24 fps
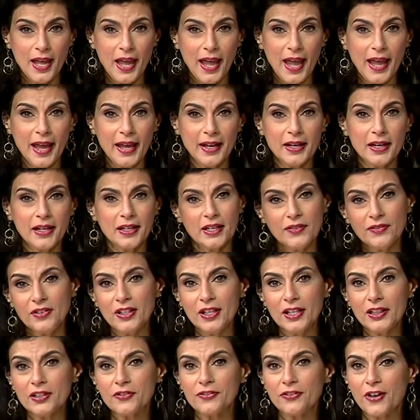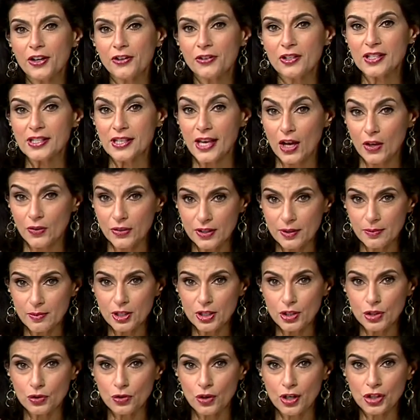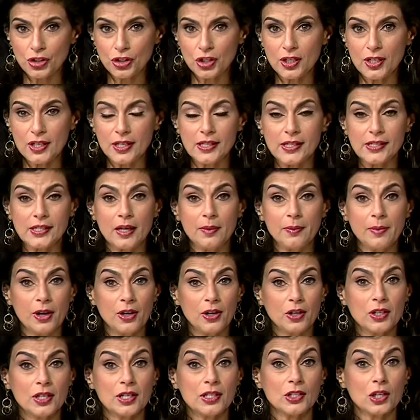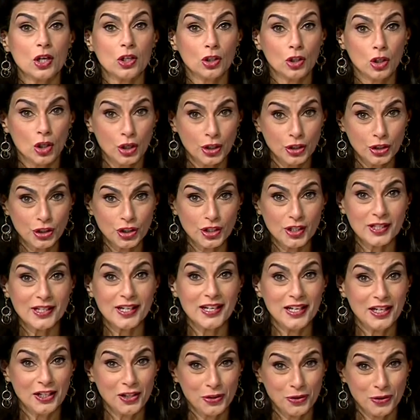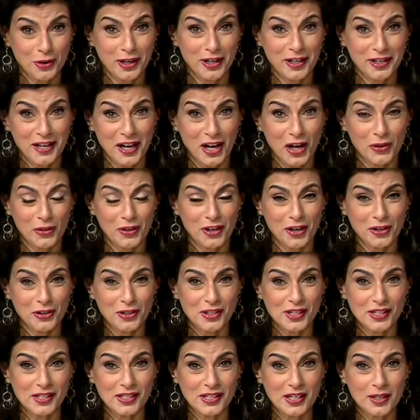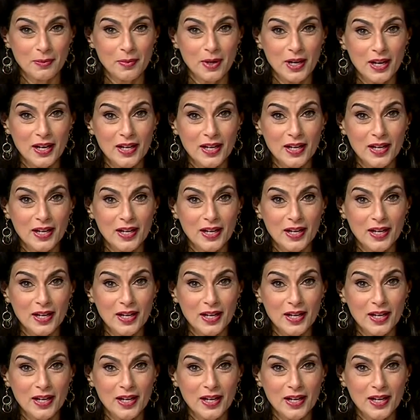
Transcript: And given that the Veterans Health Administration is America's largest integrated healthcare system,